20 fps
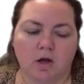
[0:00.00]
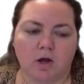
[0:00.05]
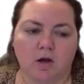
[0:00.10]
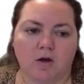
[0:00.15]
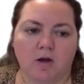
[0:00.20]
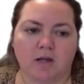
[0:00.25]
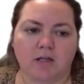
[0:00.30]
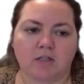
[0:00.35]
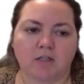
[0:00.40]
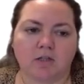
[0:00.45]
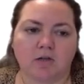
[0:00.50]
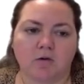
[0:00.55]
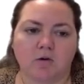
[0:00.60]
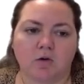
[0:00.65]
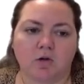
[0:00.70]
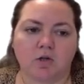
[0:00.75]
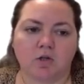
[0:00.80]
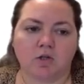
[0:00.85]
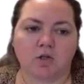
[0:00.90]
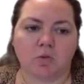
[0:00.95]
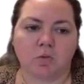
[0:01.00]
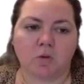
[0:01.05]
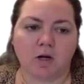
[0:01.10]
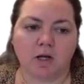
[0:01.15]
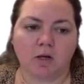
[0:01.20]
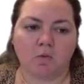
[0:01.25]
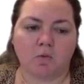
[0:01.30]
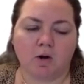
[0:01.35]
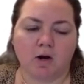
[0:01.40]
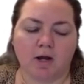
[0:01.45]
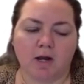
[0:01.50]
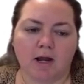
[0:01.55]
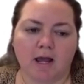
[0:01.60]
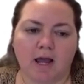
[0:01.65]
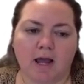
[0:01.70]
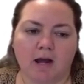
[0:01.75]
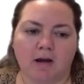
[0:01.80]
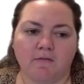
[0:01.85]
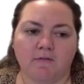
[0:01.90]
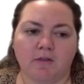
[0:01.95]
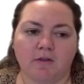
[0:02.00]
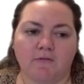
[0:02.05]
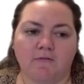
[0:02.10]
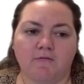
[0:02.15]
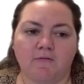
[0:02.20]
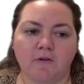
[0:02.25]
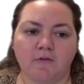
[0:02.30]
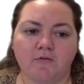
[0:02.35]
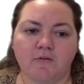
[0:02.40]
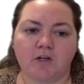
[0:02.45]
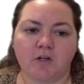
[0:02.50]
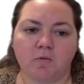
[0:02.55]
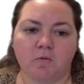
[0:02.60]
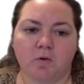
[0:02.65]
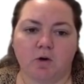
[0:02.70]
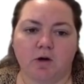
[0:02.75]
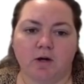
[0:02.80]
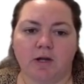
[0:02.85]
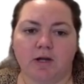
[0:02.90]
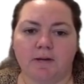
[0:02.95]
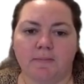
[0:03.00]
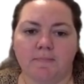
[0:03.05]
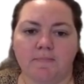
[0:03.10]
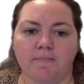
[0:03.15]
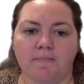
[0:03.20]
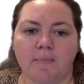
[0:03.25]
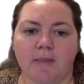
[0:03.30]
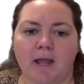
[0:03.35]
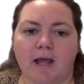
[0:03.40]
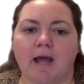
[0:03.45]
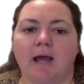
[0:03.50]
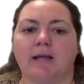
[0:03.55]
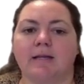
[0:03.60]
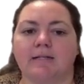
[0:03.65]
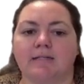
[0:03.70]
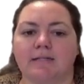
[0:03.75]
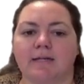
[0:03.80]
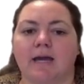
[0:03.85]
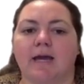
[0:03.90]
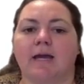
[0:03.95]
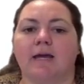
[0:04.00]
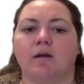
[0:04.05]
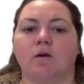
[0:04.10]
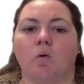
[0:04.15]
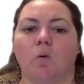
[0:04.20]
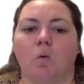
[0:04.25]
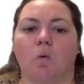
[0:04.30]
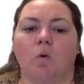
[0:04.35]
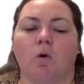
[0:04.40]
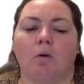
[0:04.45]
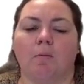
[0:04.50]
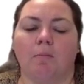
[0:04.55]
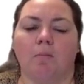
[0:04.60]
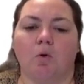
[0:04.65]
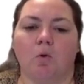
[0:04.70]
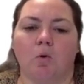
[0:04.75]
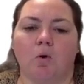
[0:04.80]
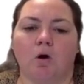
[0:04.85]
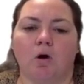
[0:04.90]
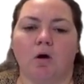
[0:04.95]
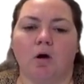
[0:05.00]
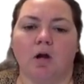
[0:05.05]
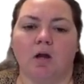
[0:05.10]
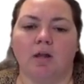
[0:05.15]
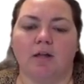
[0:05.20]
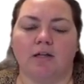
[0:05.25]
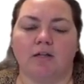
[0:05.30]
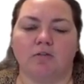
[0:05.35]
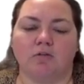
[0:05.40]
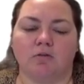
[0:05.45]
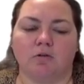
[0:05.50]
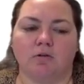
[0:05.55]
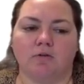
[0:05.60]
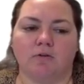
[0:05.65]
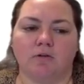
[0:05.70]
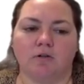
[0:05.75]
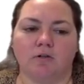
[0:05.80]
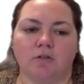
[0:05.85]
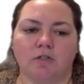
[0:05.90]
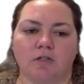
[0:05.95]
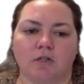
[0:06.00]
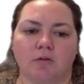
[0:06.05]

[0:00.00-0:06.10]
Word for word: All right, so 21 out of the 51 had 10 or more electoral votes.